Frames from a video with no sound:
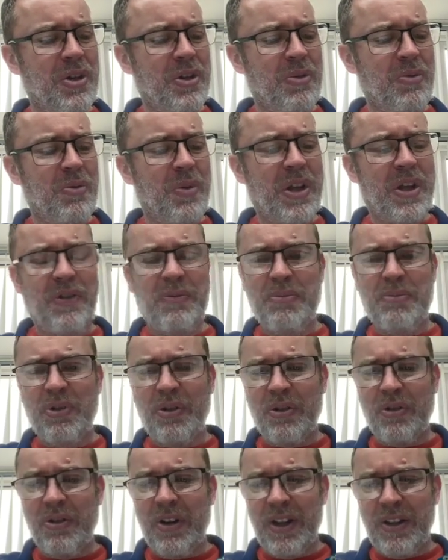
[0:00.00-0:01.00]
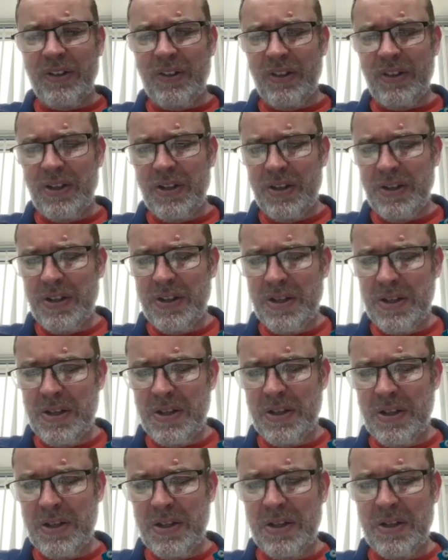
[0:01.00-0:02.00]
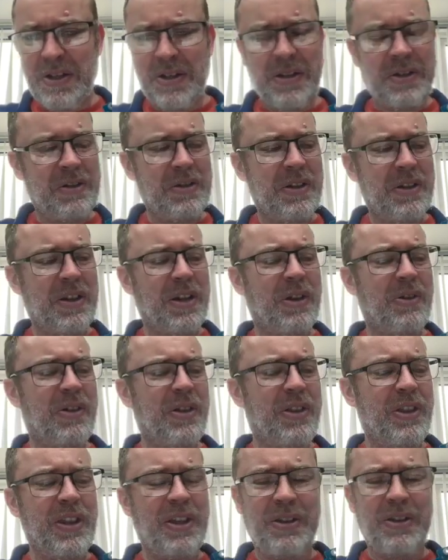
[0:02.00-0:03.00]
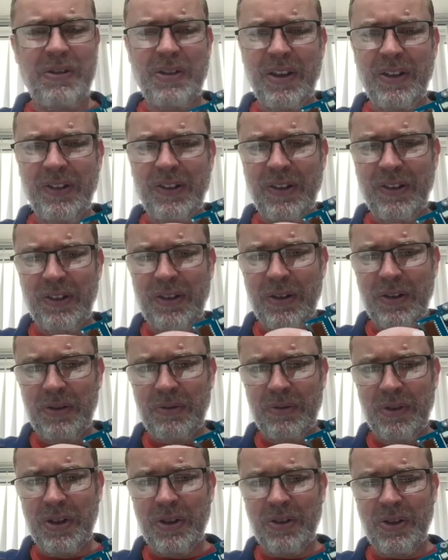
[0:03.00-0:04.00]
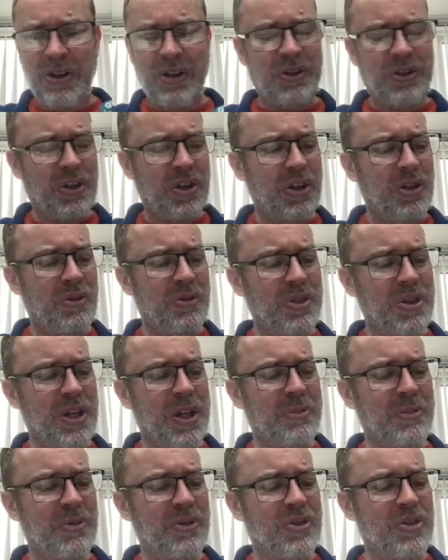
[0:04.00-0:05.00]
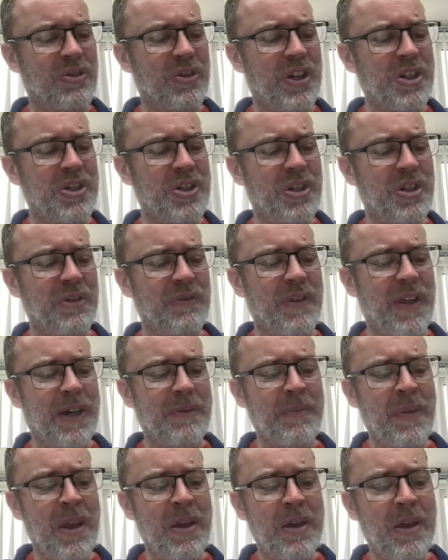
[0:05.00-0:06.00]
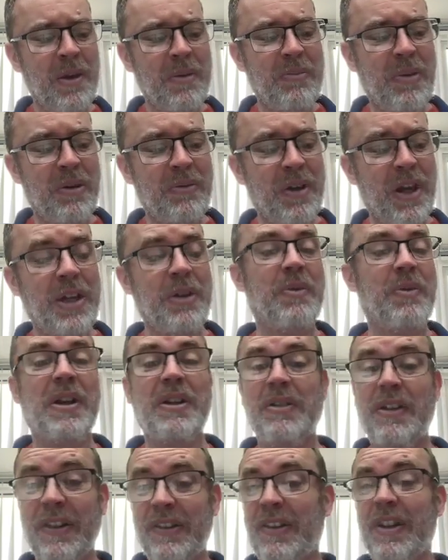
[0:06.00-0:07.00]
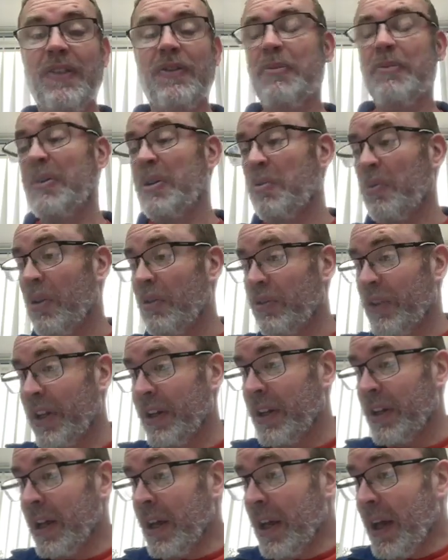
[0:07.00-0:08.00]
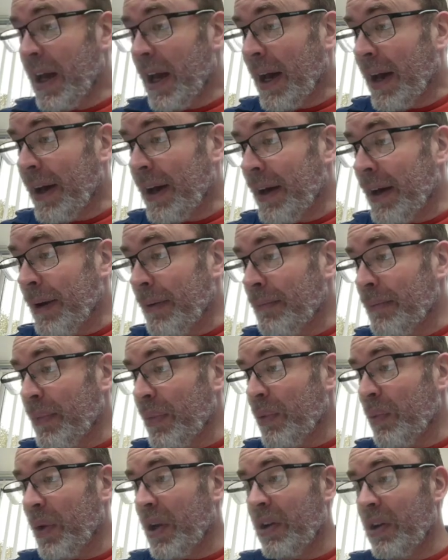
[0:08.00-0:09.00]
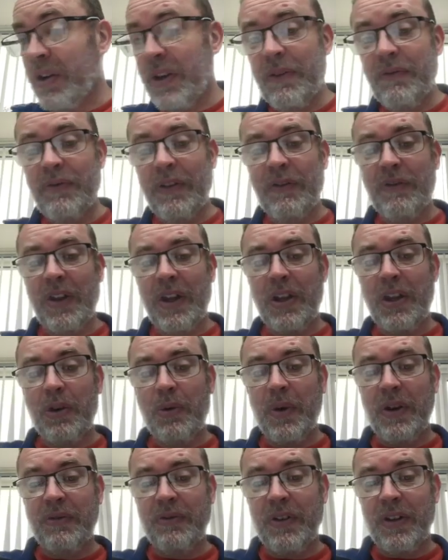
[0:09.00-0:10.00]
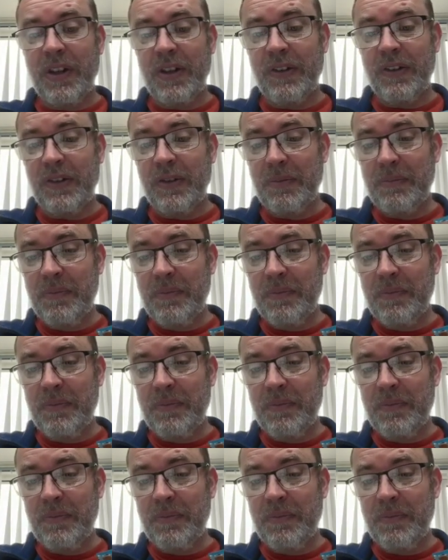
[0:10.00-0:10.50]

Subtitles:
we have progressed, I think this is a huge demonstration of that. But anyway, that's enough of me waffling. We're looking 15 quid for this.